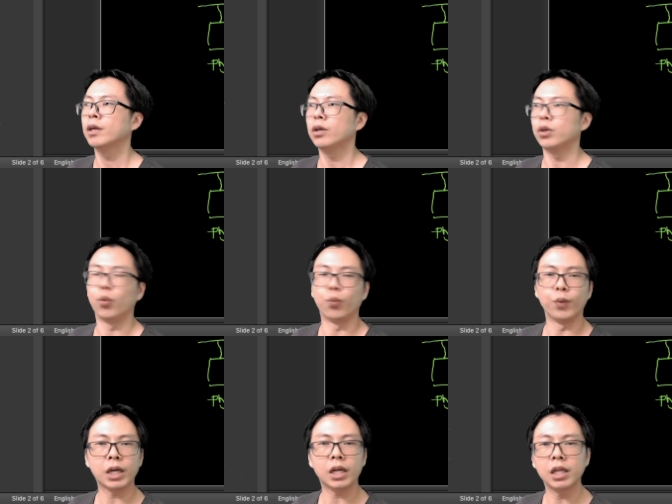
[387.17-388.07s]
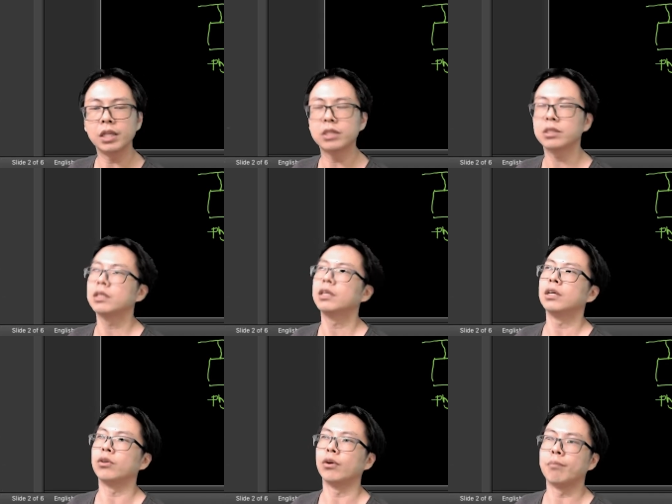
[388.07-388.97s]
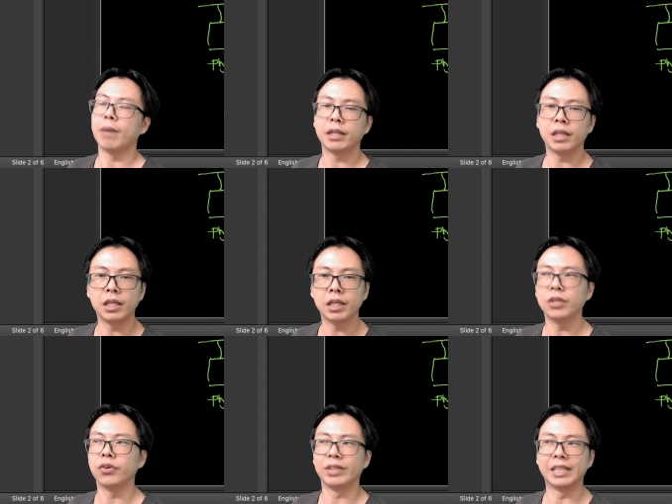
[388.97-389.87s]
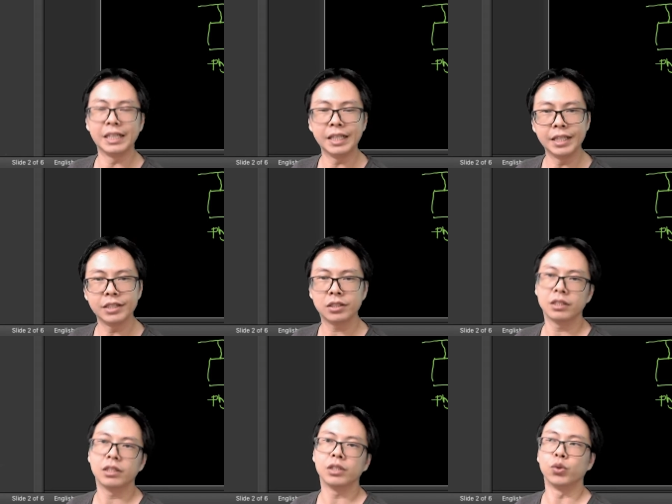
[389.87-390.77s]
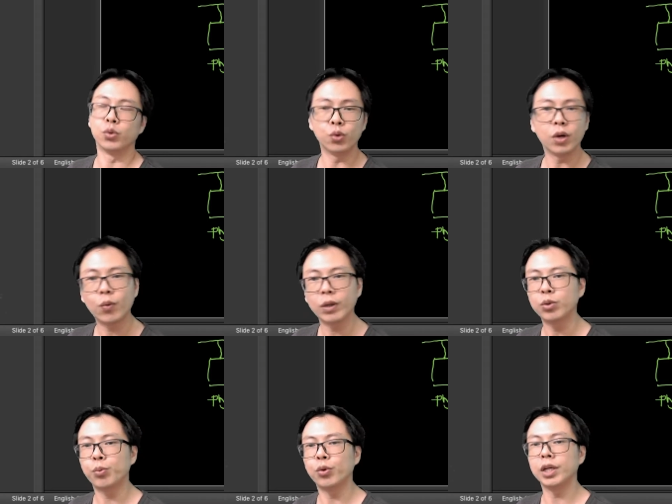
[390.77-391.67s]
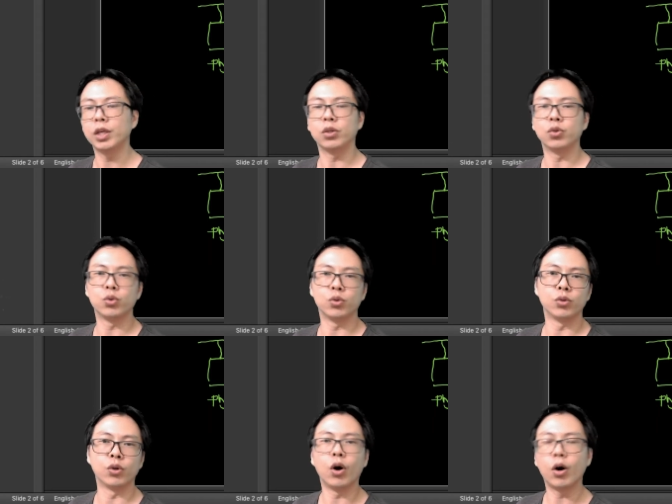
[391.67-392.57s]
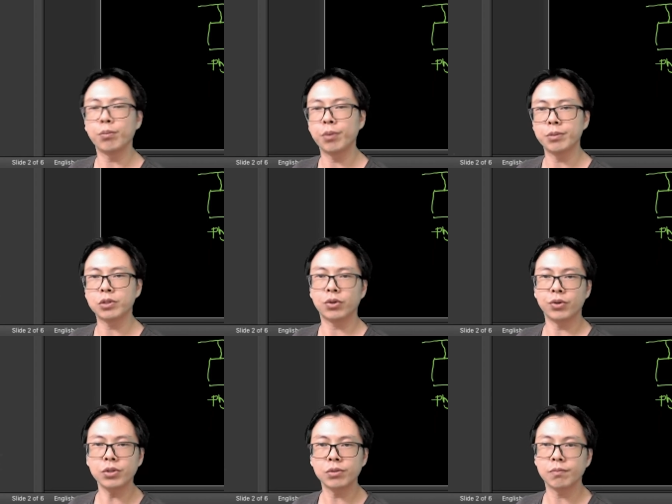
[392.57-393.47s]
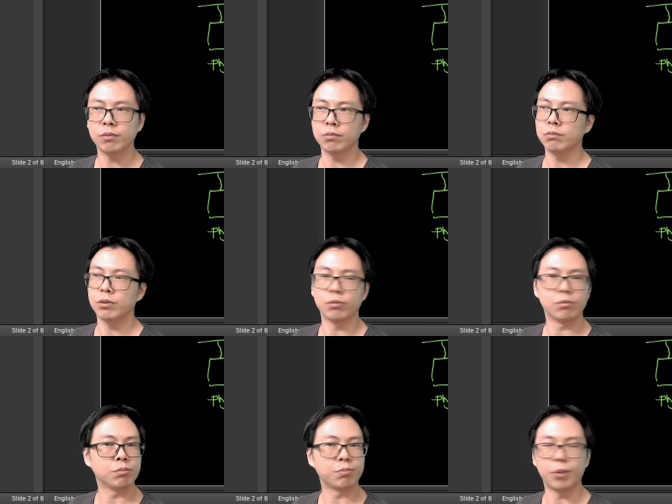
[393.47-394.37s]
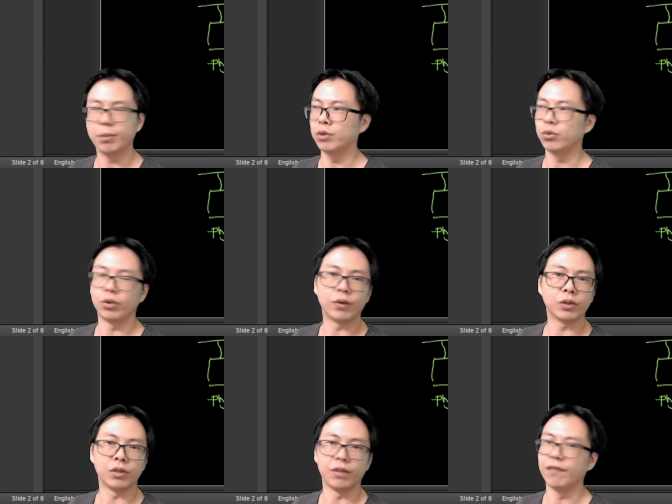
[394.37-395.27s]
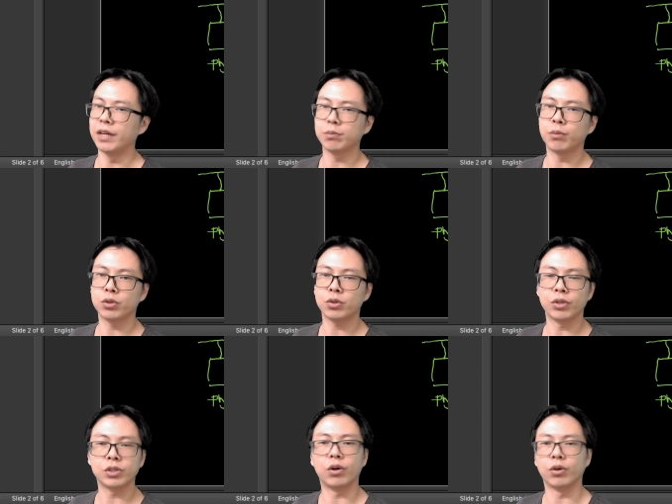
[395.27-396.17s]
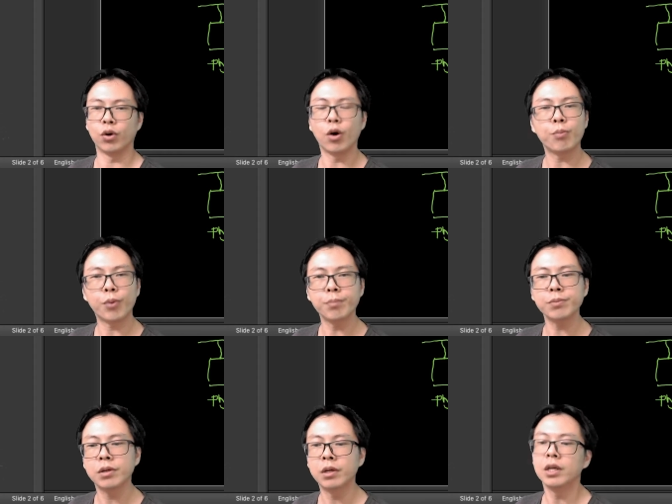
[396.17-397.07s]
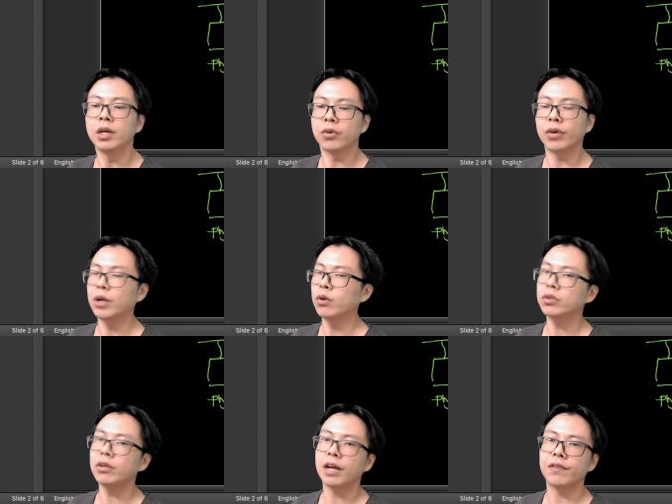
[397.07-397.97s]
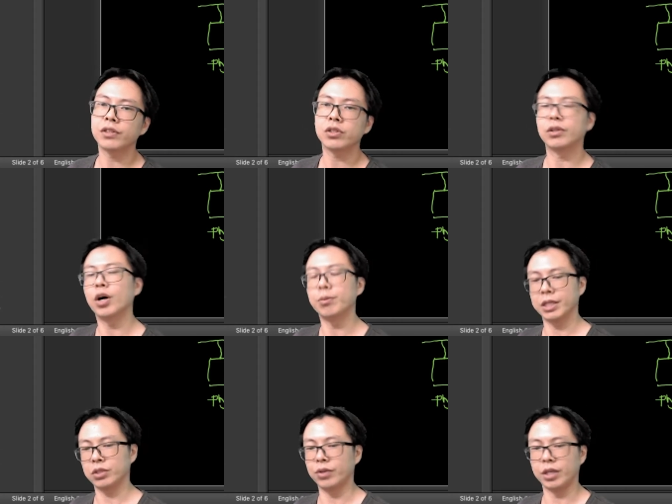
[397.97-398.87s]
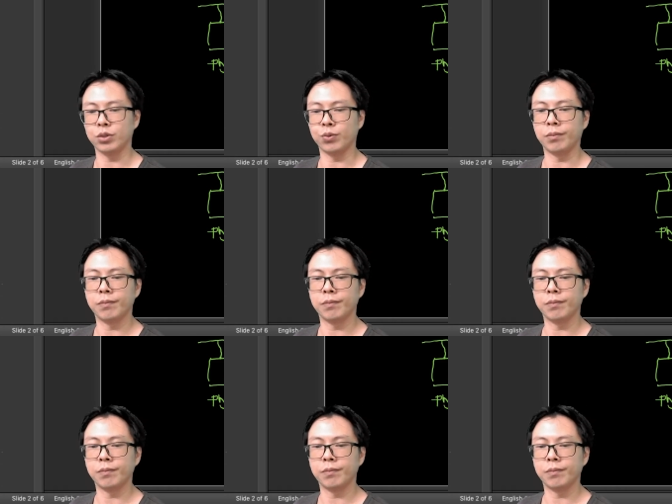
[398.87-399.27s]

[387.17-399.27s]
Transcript: your weeklies, your monthly, your yearlies, you do not want to put it into your on-premise storage. Probably you do not want to invest more storage on on-premise. You can also leverage on object storage as well.